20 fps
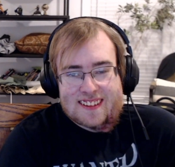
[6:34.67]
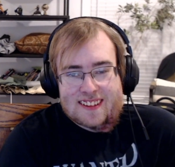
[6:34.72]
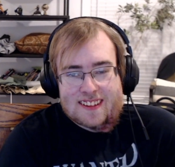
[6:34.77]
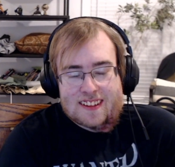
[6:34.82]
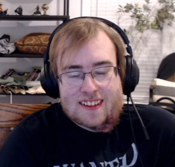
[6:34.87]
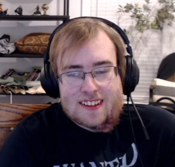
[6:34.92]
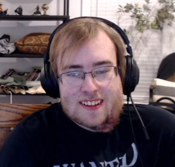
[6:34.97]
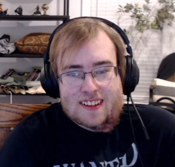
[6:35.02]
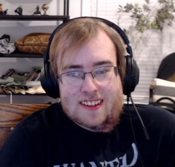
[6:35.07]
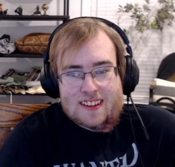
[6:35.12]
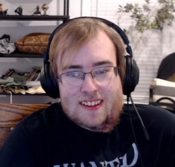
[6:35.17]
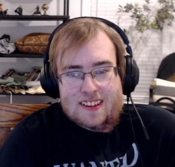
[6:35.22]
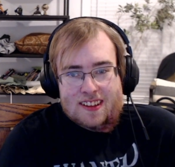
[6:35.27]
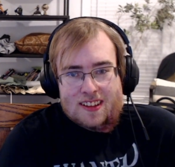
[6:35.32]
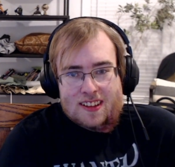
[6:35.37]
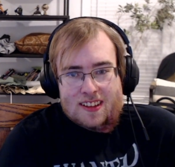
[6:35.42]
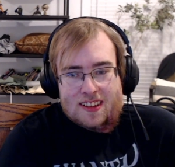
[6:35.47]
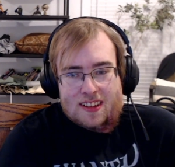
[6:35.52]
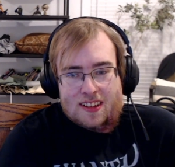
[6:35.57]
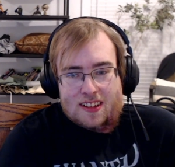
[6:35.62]

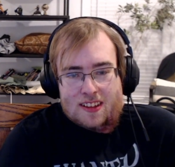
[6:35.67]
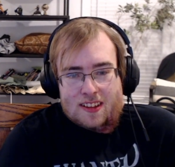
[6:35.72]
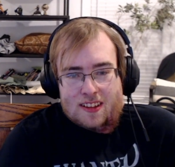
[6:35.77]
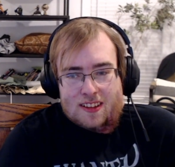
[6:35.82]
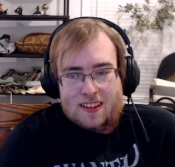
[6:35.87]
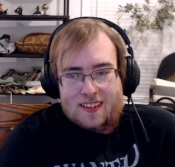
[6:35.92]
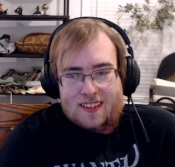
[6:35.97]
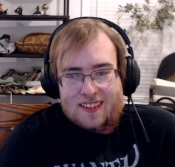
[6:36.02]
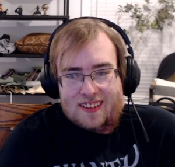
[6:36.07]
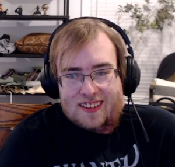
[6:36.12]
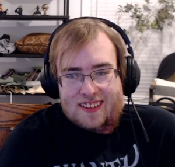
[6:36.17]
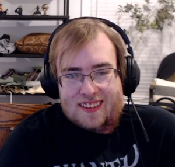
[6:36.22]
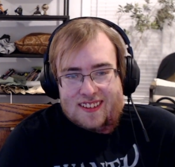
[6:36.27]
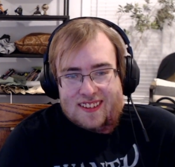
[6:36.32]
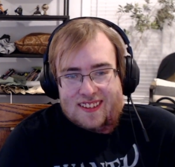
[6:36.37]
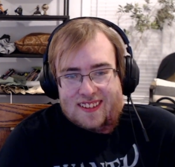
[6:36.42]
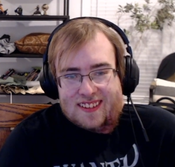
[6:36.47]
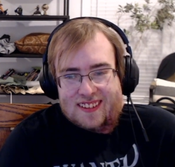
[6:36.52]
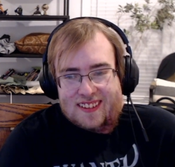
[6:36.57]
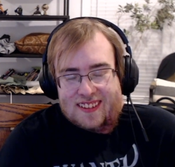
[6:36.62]

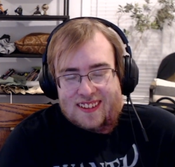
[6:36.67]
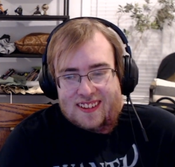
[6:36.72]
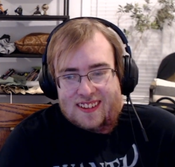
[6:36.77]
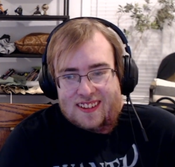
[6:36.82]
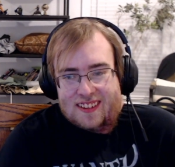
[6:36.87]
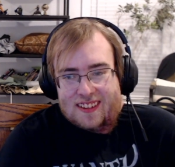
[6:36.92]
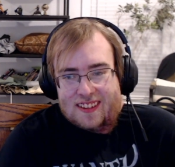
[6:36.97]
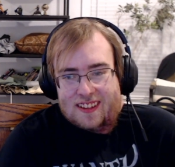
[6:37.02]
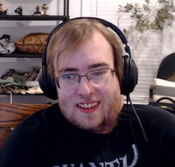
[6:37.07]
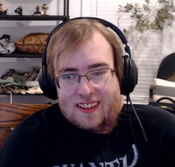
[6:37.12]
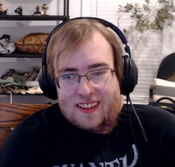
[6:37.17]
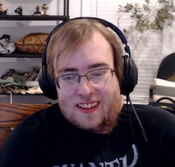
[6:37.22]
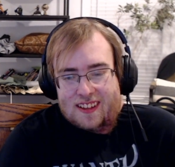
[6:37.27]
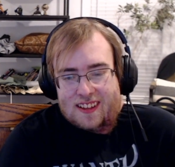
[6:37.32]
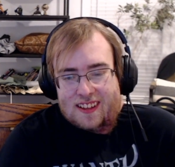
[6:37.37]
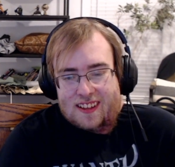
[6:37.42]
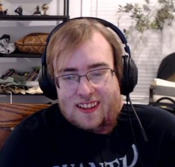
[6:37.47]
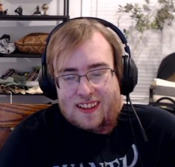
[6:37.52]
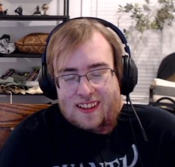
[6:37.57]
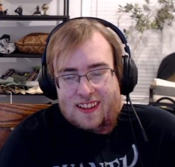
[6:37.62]

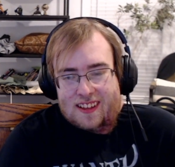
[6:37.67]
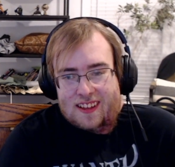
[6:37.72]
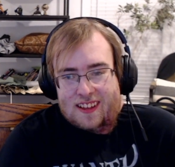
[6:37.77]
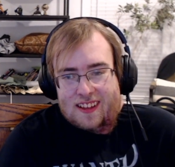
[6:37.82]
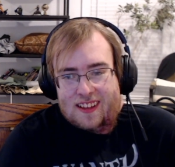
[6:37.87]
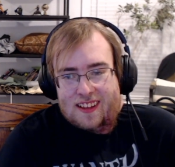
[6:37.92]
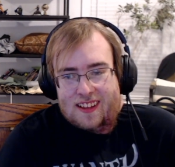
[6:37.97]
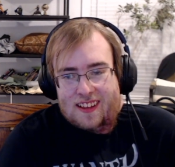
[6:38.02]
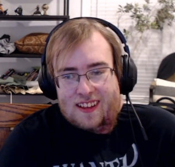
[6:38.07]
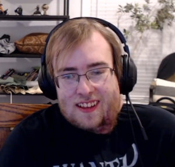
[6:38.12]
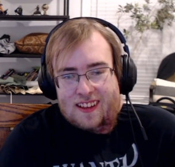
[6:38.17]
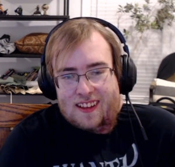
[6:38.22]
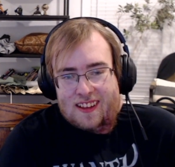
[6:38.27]
(silence)